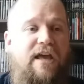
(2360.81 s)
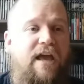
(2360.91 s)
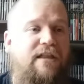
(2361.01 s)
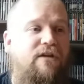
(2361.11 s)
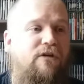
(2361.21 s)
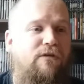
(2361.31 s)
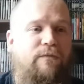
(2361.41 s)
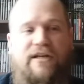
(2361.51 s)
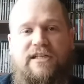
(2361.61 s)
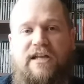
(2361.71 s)
And the whole
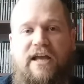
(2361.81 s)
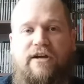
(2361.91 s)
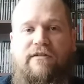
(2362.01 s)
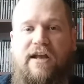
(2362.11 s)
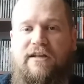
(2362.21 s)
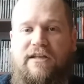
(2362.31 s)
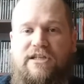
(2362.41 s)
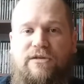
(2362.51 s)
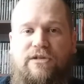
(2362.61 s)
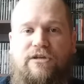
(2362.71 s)
reason I created
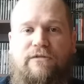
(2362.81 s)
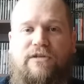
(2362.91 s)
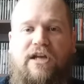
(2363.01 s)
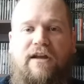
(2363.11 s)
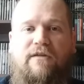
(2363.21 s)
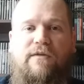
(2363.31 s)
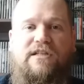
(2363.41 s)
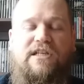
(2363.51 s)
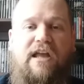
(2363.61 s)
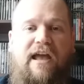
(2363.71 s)
this YouTube channel
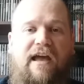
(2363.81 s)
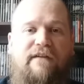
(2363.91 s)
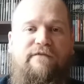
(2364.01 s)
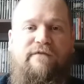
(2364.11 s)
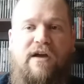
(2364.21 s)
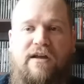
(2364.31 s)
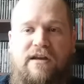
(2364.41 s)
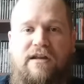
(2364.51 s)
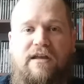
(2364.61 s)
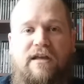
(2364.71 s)
was to have
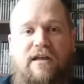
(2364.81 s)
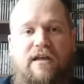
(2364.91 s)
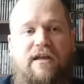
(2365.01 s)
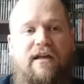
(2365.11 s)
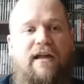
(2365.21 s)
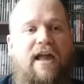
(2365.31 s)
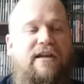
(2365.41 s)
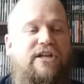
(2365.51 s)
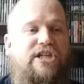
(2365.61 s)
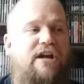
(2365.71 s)
fun and
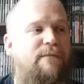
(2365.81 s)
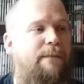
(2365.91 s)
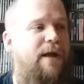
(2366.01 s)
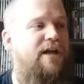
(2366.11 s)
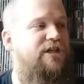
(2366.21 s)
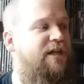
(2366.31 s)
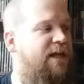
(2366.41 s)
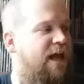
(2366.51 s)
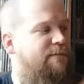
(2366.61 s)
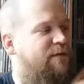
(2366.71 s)
to share my passion of
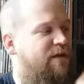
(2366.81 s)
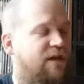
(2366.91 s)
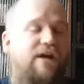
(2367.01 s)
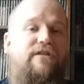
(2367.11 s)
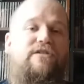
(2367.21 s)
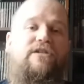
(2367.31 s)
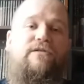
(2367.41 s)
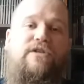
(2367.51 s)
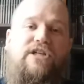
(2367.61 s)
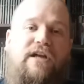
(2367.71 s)
gaming with others
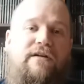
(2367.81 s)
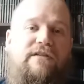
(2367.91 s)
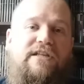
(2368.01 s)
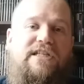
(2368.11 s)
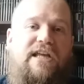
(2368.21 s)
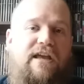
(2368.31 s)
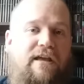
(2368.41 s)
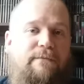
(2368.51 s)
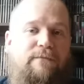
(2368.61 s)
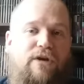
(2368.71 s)
who share the
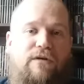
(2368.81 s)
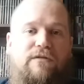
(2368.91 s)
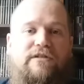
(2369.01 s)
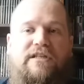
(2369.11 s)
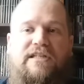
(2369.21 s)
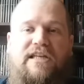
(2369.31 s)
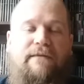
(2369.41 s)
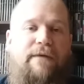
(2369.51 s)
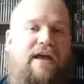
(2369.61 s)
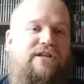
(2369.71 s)
same goals and
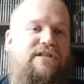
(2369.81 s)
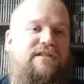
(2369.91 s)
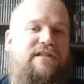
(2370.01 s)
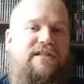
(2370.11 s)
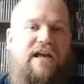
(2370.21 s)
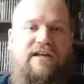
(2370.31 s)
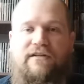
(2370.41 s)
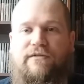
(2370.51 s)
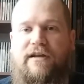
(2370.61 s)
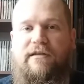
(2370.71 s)
same passions as I
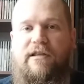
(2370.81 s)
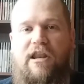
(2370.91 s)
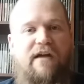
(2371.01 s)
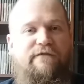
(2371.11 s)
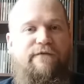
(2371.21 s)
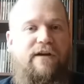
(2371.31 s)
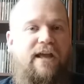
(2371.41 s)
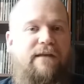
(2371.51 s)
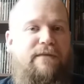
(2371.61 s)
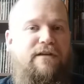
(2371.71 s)
do and love for
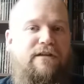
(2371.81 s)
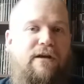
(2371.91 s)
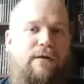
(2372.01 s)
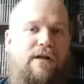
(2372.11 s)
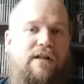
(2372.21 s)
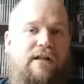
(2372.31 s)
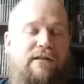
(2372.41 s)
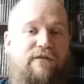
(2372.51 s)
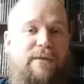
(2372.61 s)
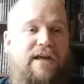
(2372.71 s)
gaming, you know.
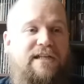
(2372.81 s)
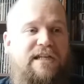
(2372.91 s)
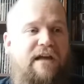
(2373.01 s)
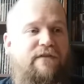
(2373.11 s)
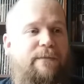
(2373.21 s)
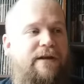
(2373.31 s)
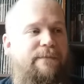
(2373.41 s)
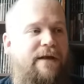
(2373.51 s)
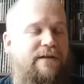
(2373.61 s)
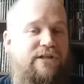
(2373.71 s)
For me, it's never been
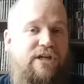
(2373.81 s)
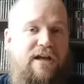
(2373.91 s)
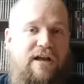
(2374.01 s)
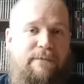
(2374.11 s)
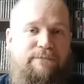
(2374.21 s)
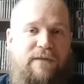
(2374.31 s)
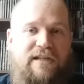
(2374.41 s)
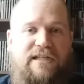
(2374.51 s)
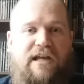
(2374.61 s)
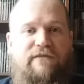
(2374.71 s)
about a job.
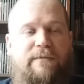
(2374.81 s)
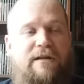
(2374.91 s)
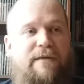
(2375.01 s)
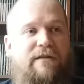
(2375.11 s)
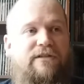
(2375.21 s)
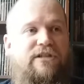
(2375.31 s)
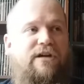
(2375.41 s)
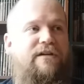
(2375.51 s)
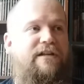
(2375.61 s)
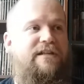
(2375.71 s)
It's never been about
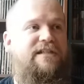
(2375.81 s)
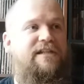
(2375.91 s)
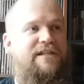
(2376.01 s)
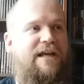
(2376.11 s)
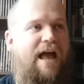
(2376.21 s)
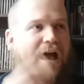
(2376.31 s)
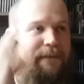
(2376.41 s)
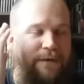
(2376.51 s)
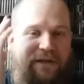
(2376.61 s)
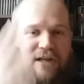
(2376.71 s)
turning this into high
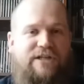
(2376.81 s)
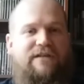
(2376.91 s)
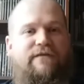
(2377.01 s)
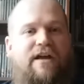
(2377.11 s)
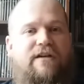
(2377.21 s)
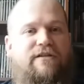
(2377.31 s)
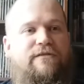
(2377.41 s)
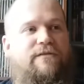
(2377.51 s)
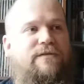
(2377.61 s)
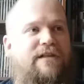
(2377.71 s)
production
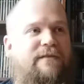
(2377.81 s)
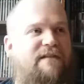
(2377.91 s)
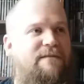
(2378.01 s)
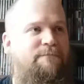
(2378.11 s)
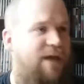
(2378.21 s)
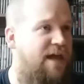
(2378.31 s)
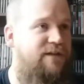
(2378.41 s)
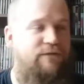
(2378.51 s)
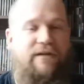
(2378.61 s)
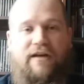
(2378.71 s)
values and having
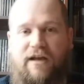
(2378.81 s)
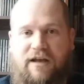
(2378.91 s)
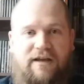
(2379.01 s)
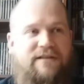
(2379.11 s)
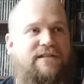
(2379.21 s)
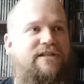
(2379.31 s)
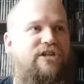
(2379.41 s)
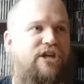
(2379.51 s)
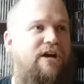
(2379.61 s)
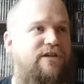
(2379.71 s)
Patreons and
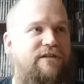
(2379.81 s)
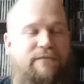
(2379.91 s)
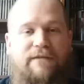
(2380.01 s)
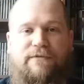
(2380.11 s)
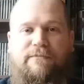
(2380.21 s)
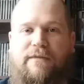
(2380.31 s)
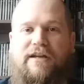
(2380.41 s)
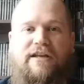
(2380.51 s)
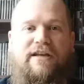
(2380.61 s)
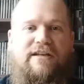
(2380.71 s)
charging people
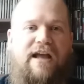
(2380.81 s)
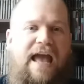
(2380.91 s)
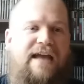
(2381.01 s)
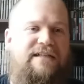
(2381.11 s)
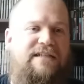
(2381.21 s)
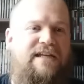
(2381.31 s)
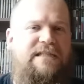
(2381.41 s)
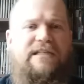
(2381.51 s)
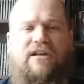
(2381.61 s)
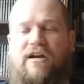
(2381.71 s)
money to
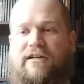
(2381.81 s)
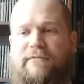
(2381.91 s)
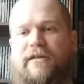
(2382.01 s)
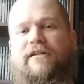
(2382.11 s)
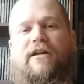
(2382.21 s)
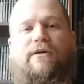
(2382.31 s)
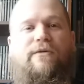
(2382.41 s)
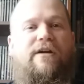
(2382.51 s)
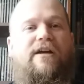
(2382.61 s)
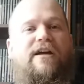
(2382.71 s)
access and talk to me, you
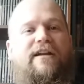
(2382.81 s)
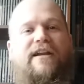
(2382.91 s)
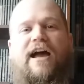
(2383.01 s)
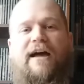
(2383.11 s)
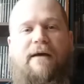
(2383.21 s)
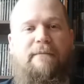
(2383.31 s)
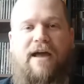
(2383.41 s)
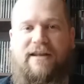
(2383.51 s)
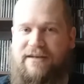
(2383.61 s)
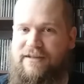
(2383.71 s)
know. No, I'm
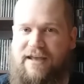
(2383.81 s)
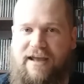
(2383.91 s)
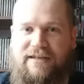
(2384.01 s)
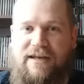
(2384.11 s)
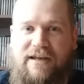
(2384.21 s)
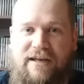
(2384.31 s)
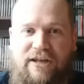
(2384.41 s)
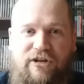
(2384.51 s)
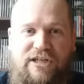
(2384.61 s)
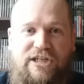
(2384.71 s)
not into that.
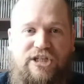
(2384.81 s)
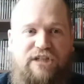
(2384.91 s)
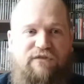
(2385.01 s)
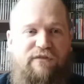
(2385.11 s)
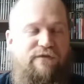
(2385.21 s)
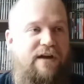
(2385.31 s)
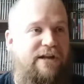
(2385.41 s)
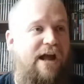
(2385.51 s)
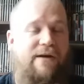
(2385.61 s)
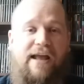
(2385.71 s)
You know, this is just for fun. You
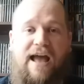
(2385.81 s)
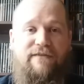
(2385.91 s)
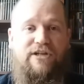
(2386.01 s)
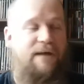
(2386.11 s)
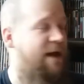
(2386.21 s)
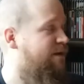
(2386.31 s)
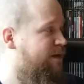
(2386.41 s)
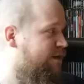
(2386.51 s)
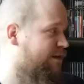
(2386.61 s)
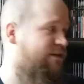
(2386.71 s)
know, I already have a job. I don't
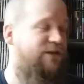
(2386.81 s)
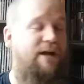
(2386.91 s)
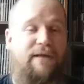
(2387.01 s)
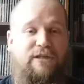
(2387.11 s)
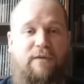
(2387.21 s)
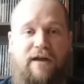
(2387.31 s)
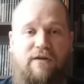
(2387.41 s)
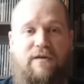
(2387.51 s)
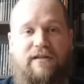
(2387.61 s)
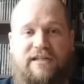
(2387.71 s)
need another job. That's why I
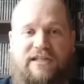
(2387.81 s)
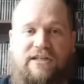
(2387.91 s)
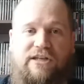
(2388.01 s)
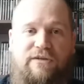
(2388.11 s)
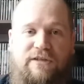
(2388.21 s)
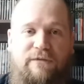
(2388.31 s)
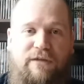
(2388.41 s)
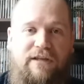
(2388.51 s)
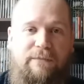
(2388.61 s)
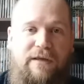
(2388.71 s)
don't want this YouTube
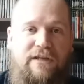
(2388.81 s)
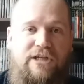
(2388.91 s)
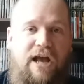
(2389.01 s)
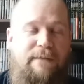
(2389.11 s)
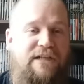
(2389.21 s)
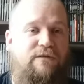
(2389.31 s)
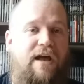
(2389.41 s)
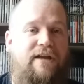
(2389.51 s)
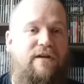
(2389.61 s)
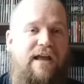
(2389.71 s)
thing to be a job. That's
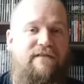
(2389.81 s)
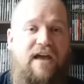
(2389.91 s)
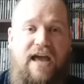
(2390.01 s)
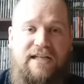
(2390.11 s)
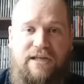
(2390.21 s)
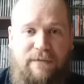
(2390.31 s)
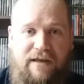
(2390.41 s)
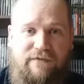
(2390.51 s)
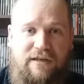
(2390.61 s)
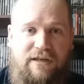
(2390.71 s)
why I don't have ads in
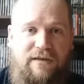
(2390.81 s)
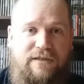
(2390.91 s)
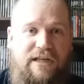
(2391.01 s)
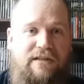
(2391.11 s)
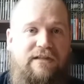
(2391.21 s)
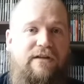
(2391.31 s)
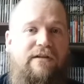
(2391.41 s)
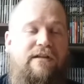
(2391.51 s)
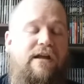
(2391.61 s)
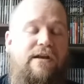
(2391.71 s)
my videos. They're
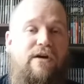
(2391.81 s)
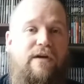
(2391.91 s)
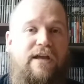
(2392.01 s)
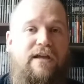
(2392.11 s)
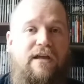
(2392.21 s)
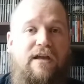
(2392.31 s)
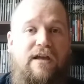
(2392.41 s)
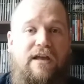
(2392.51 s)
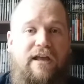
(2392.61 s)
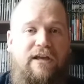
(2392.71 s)
annoying
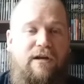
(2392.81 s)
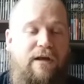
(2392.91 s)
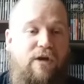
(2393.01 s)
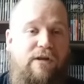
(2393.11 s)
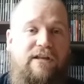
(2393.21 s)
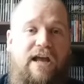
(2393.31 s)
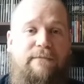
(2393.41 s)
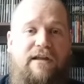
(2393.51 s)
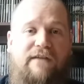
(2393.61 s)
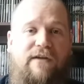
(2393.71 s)
you know, the only
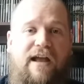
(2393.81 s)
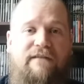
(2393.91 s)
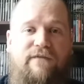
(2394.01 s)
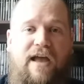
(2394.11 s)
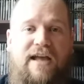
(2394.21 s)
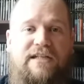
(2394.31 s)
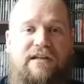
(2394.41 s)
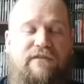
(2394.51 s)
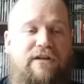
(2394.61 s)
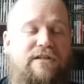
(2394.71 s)
time I'd ever have ads on
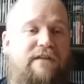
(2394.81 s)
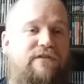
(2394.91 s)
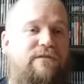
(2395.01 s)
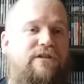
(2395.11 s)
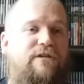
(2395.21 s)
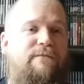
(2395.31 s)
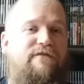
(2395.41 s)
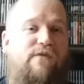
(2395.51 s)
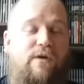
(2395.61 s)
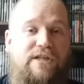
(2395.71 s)
the videos if YouTube
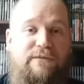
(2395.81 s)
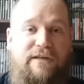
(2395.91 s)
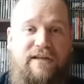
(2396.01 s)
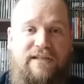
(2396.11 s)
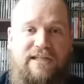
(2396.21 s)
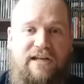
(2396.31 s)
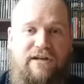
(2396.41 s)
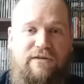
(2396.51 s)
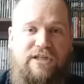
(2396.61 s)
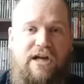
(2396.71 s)
forced me and said, you
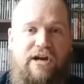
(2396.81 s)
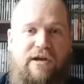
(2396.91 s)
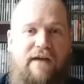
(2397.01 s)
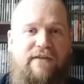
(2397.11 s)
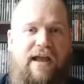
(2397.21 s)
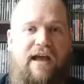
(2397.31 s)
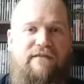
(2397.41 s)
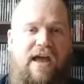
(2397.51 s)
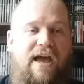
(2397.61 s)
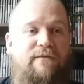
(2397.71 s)
know, sorry, you have to
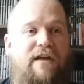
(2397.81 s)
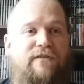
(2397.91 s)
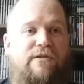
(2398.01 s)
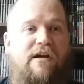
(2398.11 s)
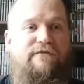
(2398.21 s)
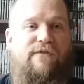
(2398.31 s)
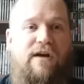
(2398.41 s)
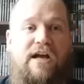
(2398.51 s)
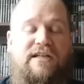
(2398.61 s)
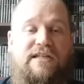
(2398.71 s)
have ad revenue on for
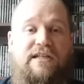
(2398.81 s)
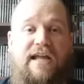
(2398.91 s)
us.